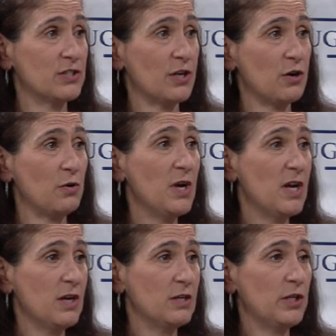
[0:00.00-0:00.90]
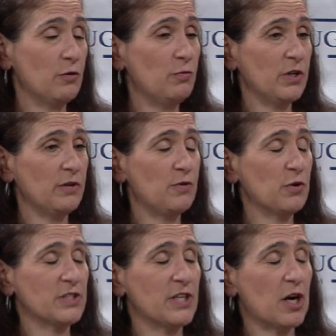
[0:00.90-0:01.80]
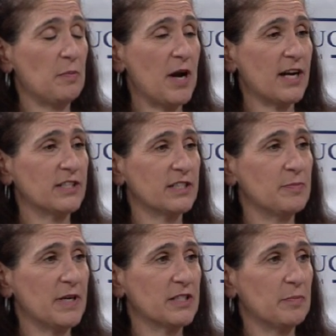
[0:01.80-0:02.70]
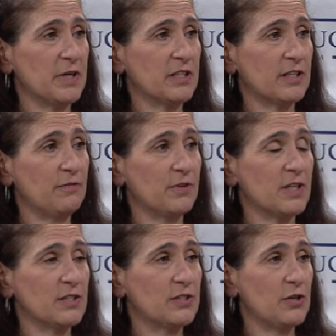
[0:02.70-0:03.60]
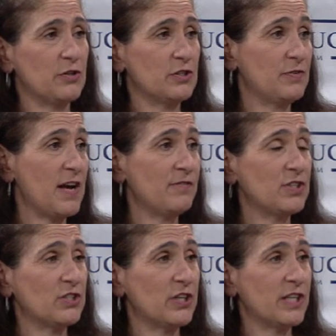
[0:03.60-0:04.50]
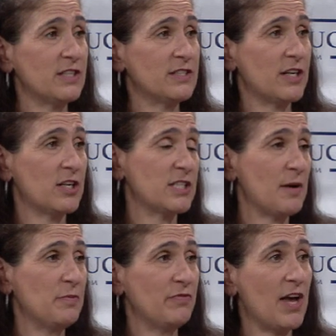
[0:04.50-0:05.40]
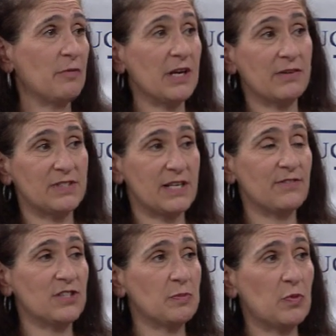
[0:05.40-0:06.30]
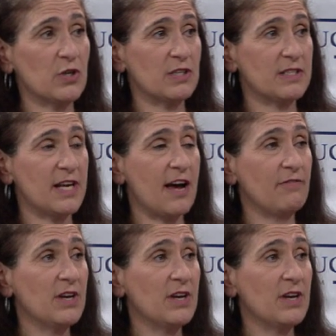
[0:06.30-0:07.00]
So really focusing our practice makes a big difference. So there's 5 attorneys, and on top of that, we have 7 support staff